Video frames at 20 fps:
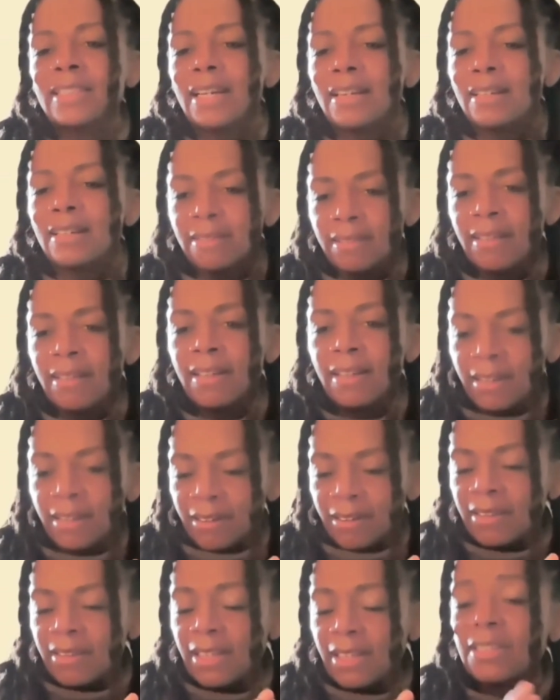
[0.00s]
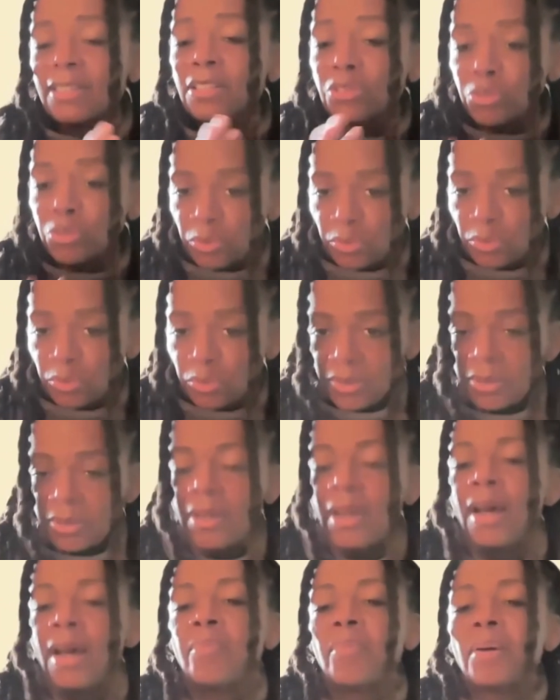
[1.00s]
a truth.
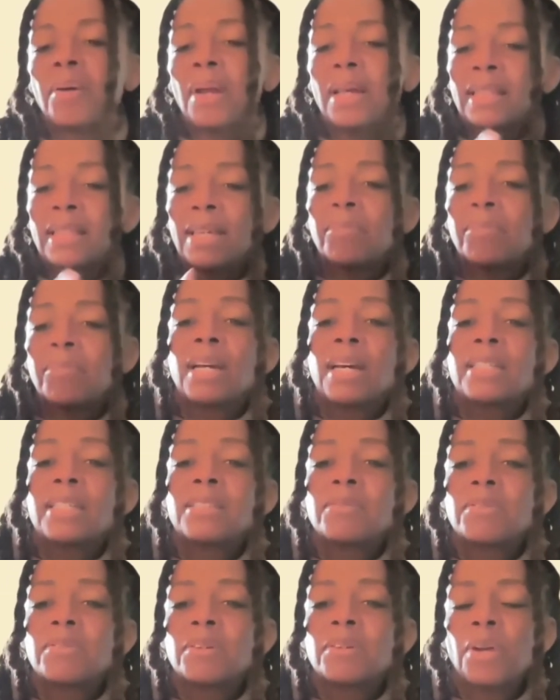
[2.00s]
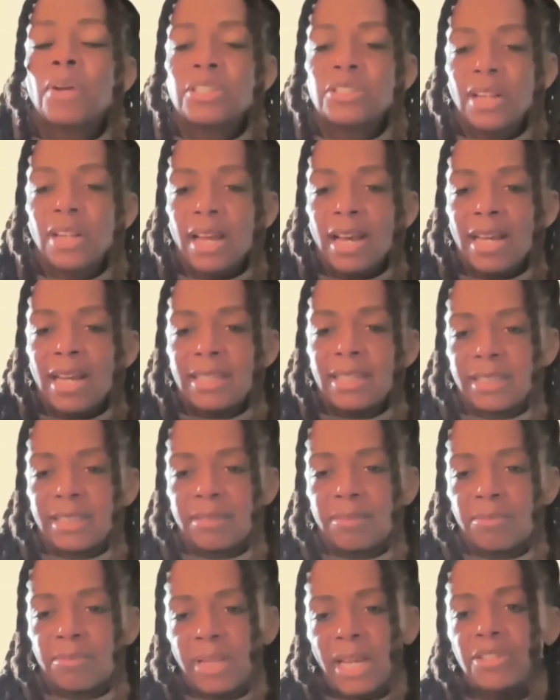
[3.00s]
But I think because of the
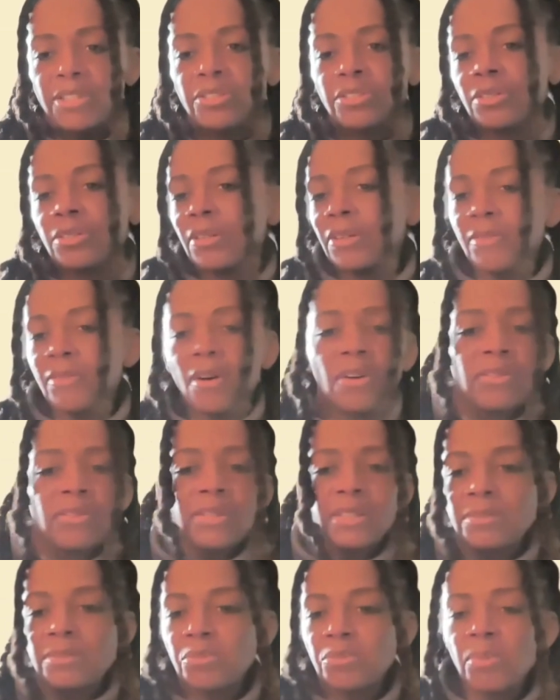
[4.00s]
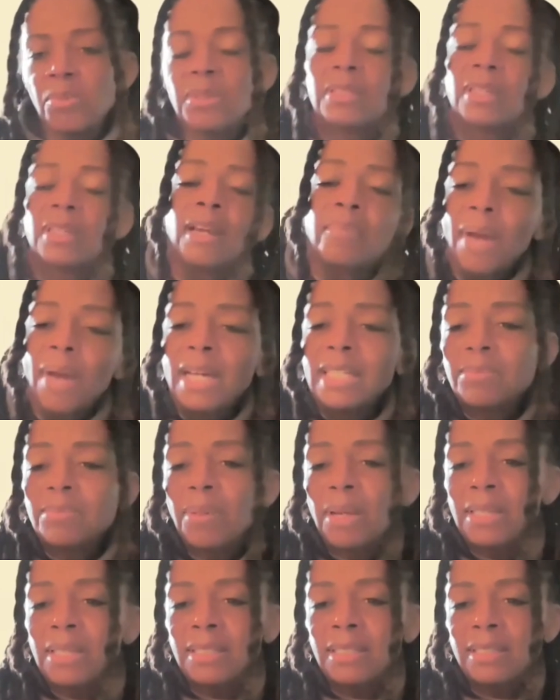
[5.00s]
racialized nature of all these movements, like in my
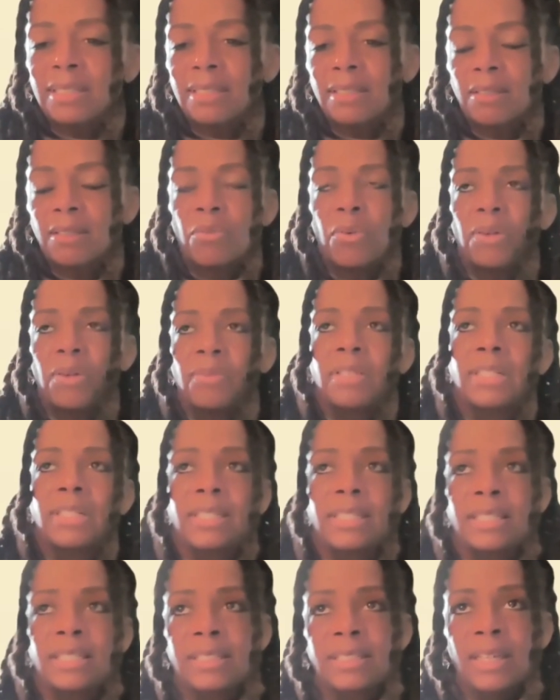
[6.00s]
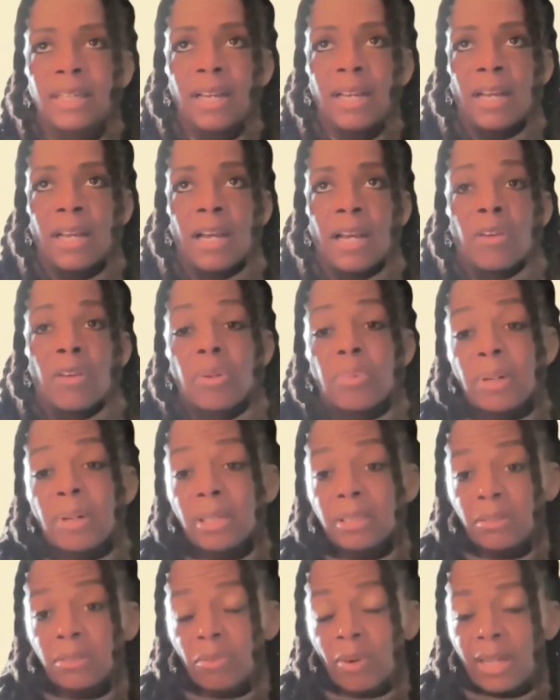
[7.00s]
space, the equivalent is
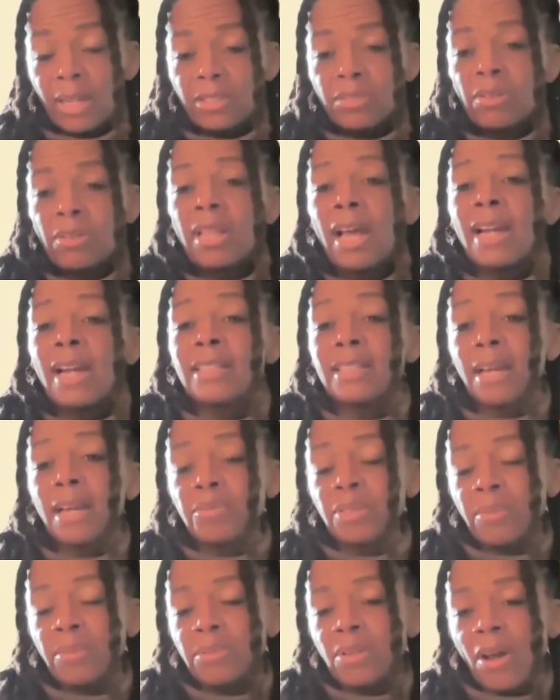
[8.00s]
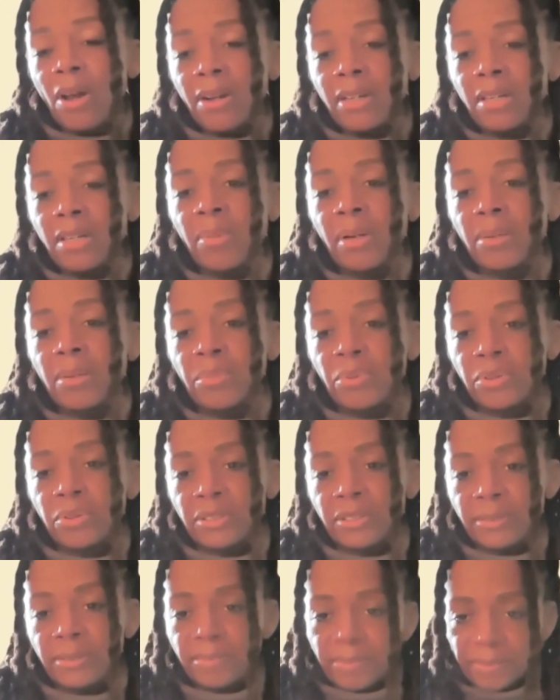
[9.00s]
reproductive rights. So a lot of times when I'm talking about
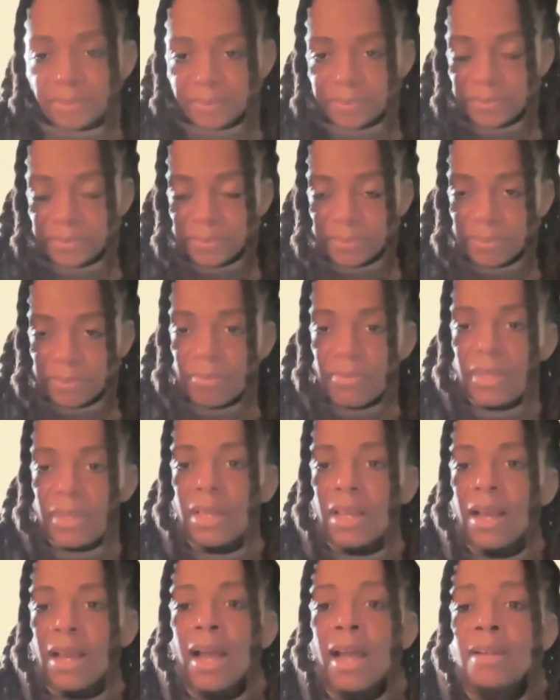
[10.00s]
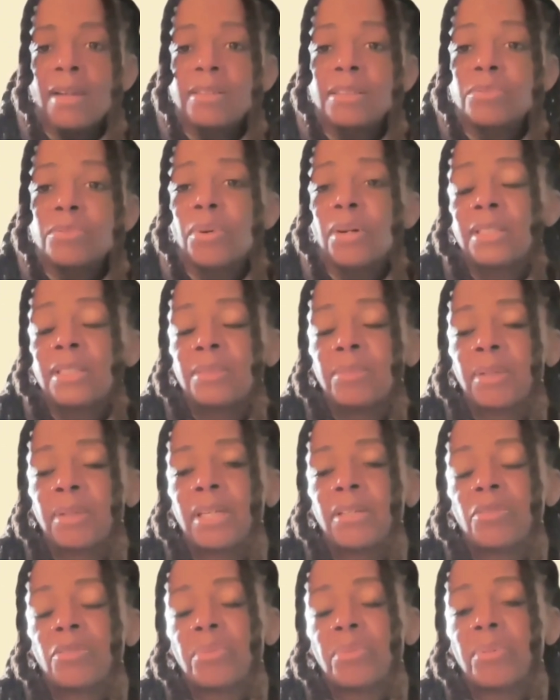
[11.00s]
abortion, I just want us to be
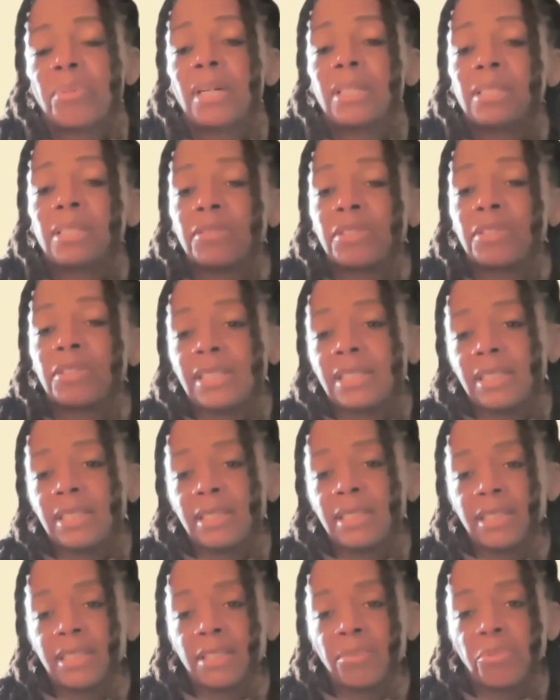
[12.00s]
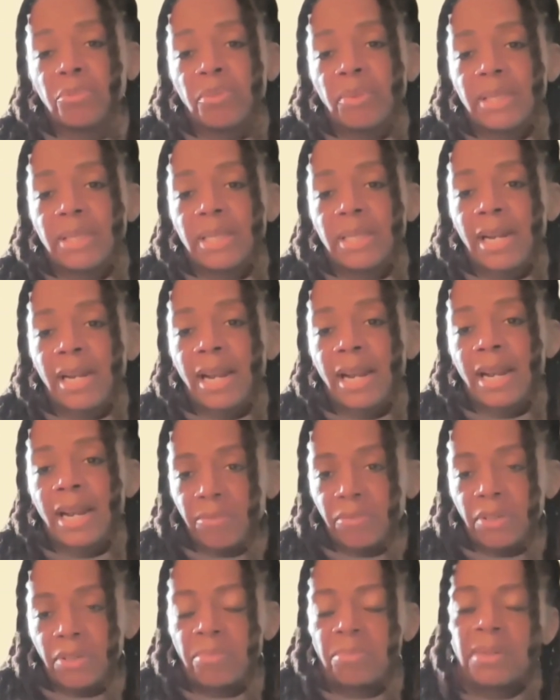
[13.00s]
clear, the reproductive justice is the movement that I
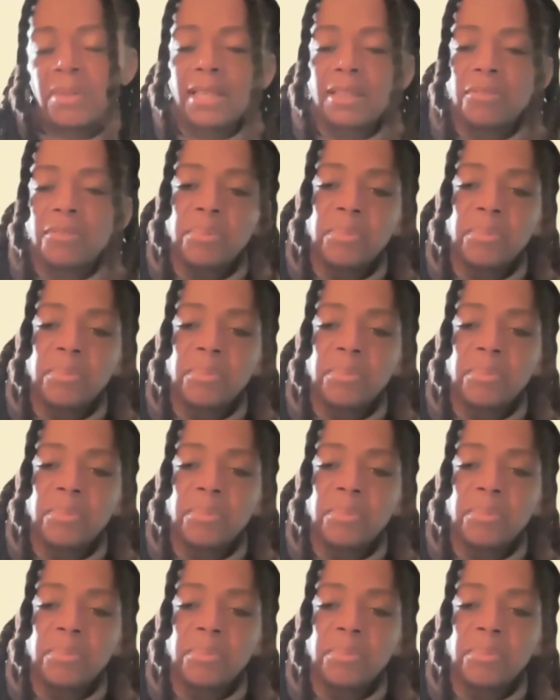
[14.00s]
come from, not